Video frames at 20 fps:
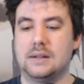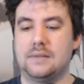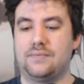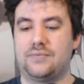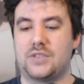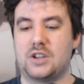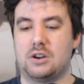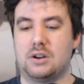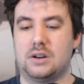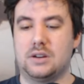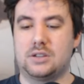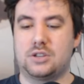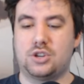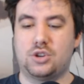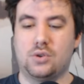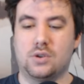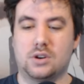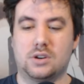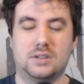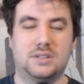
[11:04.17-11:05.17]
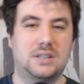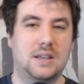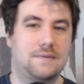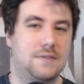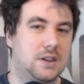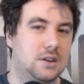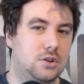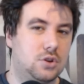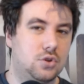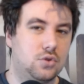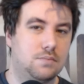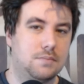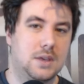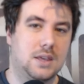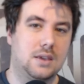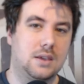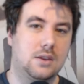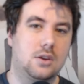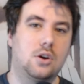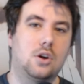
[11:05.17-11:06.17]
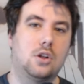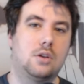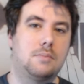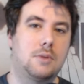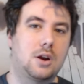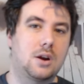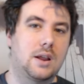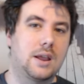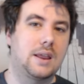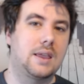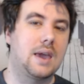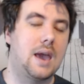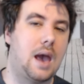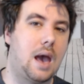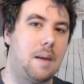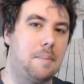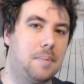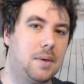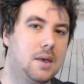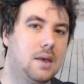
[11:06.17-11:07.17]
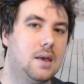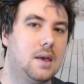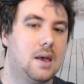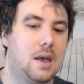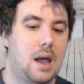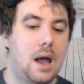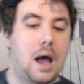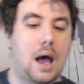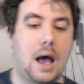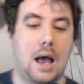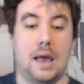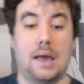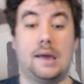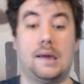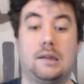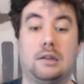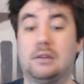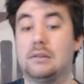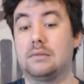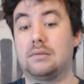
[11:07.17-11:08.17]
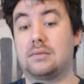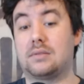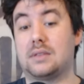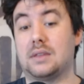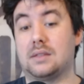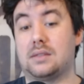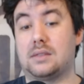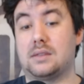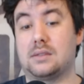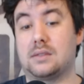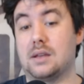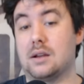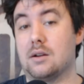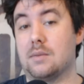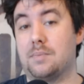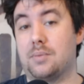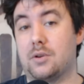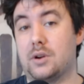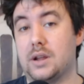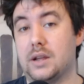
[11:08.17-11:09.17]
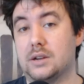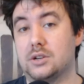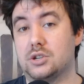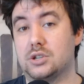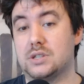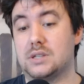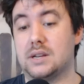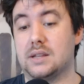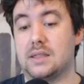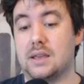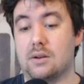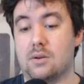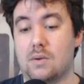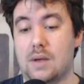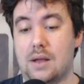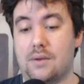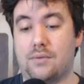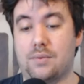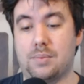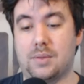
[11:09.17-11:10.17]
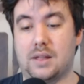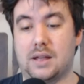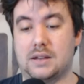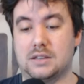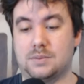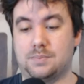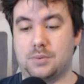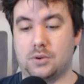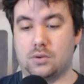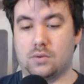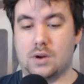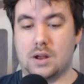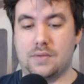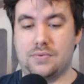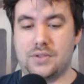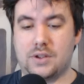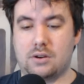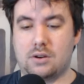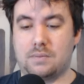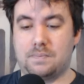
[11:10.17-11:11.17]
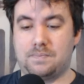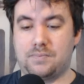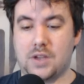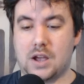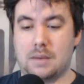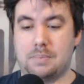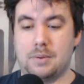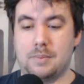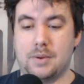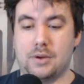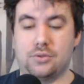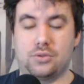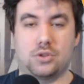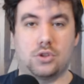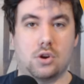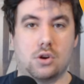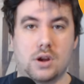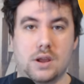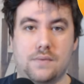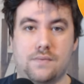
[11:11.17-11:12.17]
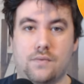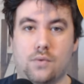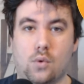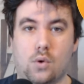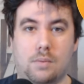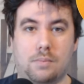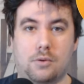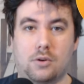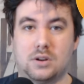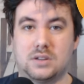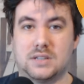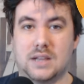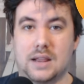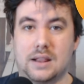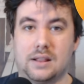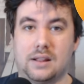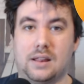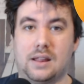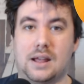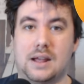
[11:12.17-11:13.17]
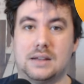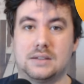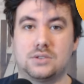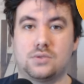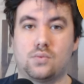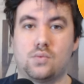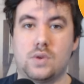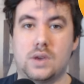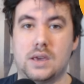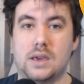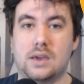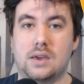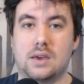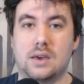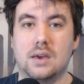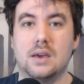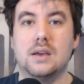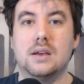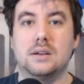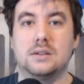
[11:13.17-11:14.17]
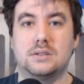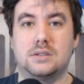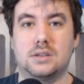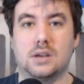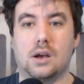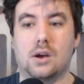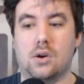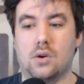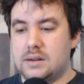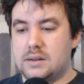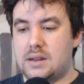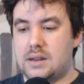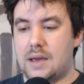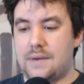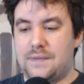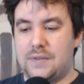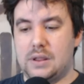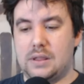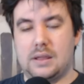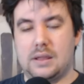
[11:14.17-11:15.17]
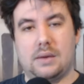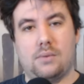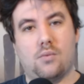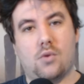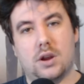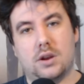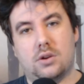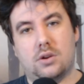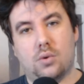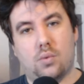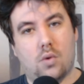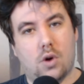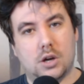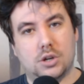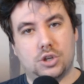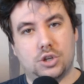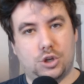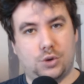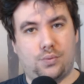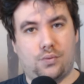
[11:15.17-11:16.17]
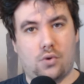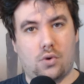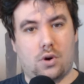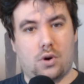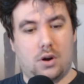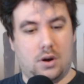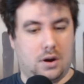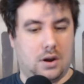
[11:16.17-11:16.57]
they're at a $272 million market cap. I think that they're pretty interesting. They're around from the last bull run. They're up about 34% in the last week. So definitely one to watch for.